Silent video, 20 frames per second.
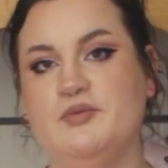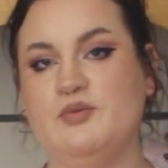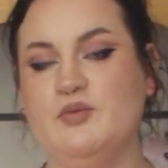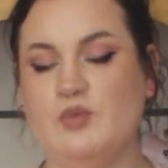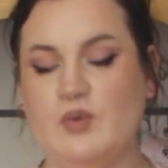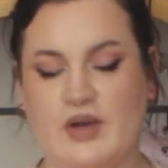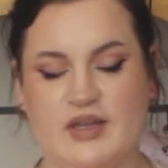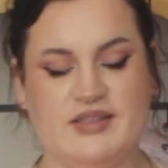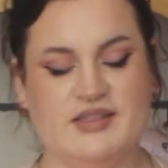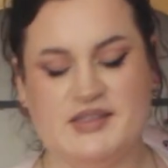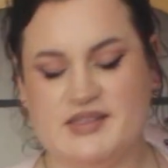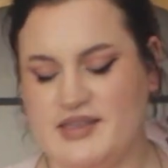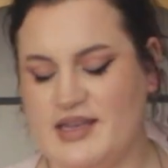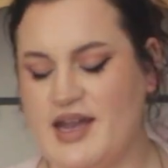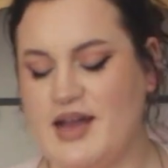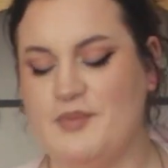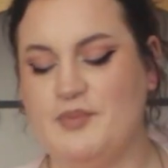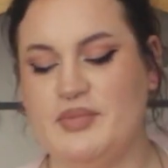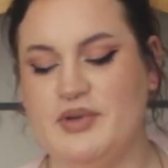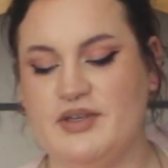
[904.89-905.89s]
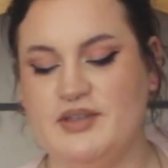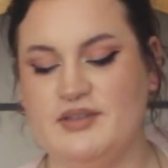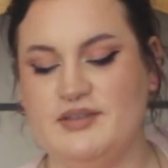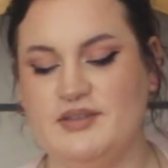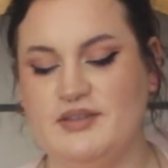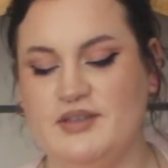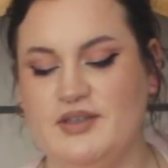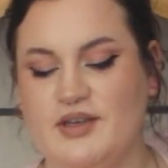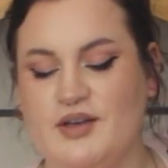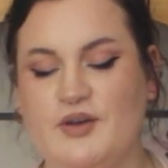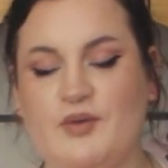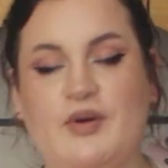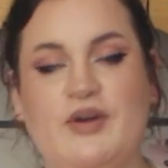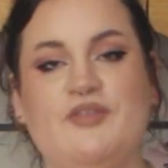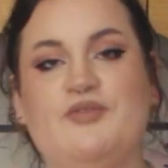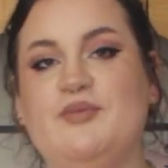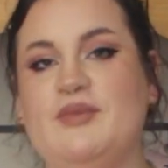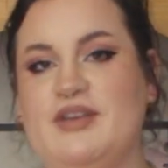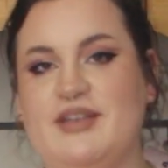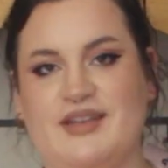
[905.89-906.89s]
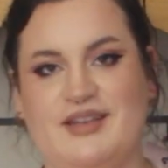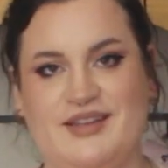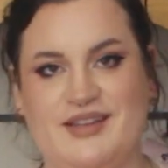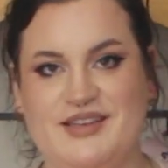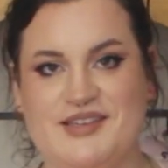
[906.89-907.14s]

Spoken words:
one step away from eating